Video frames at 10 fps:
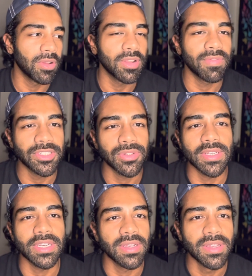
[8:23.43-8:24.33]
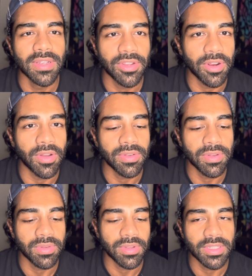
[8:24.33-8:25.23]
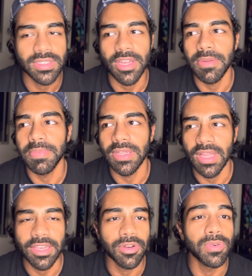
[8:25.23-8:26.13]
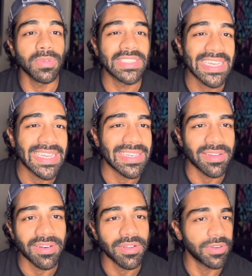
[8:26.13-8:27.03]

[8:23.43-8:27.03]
eventually it's gonna be like your routine,